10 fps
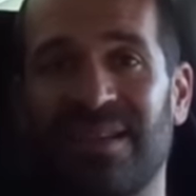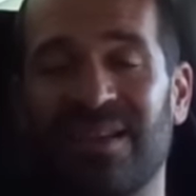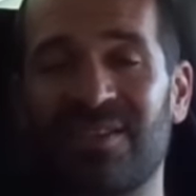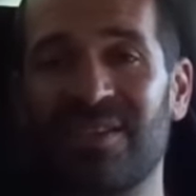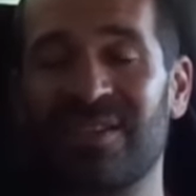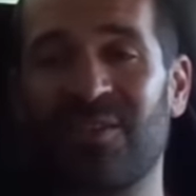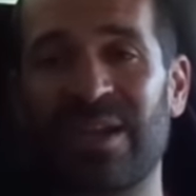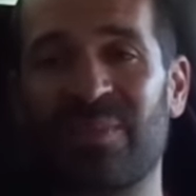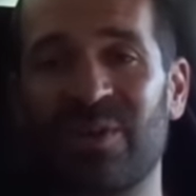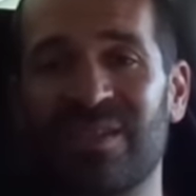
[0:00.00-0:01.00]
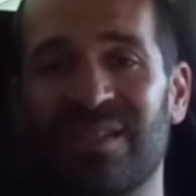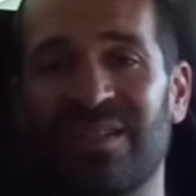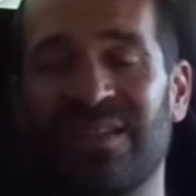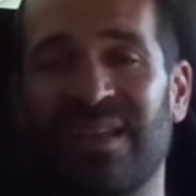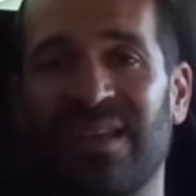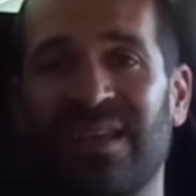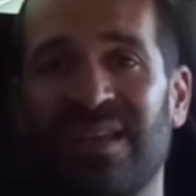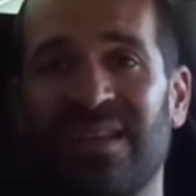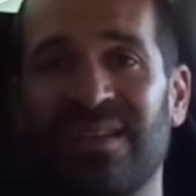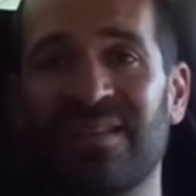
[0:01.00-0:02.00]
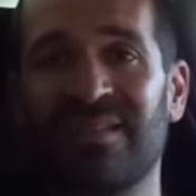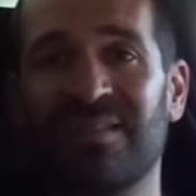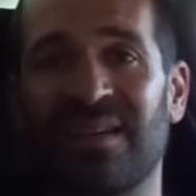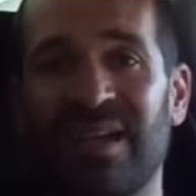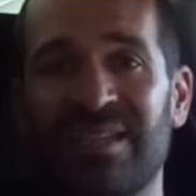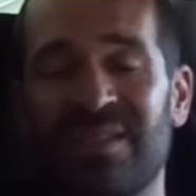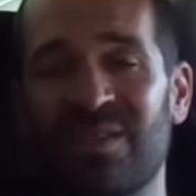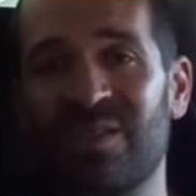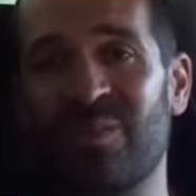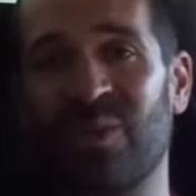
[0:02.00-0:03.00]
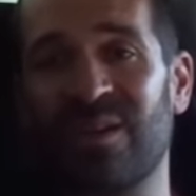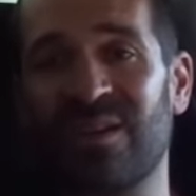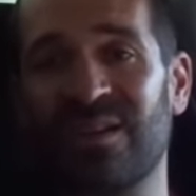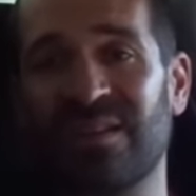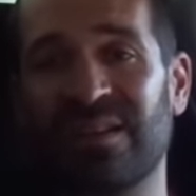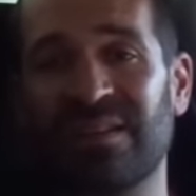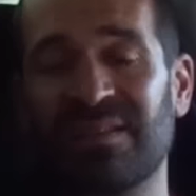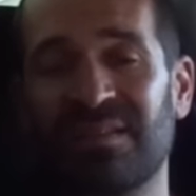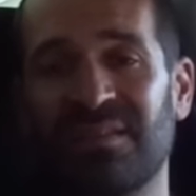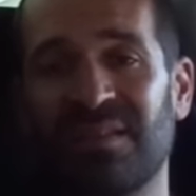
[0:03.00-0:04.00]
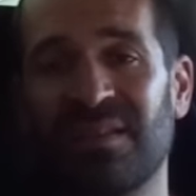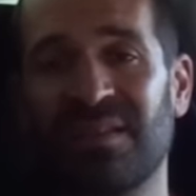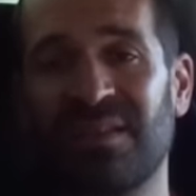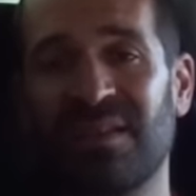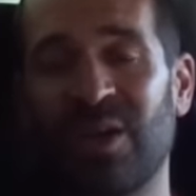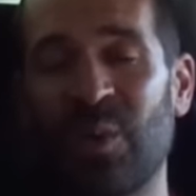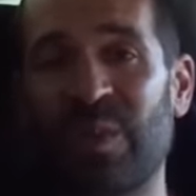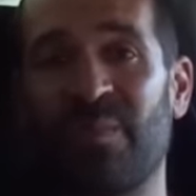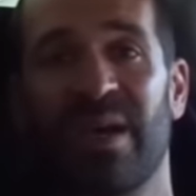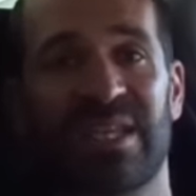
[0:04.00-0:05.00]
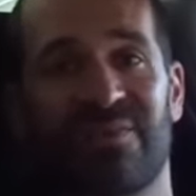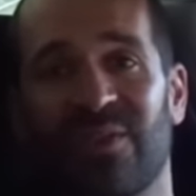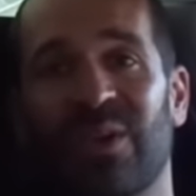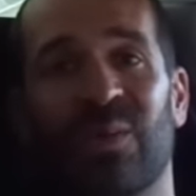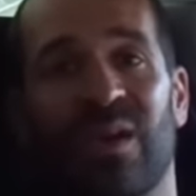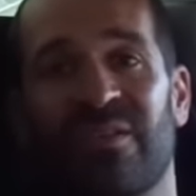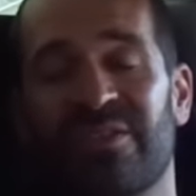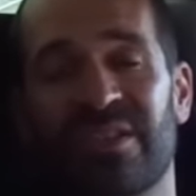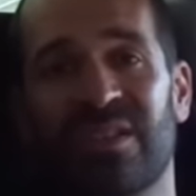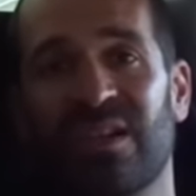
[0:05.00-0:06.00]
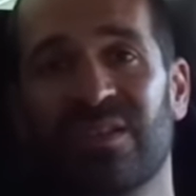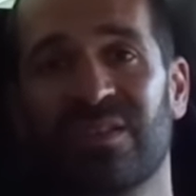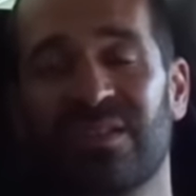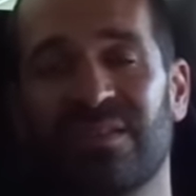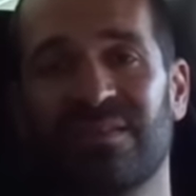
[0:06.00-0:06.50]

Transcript: Uh, she's a great person and I still support her and hope the best for her wherever she goes.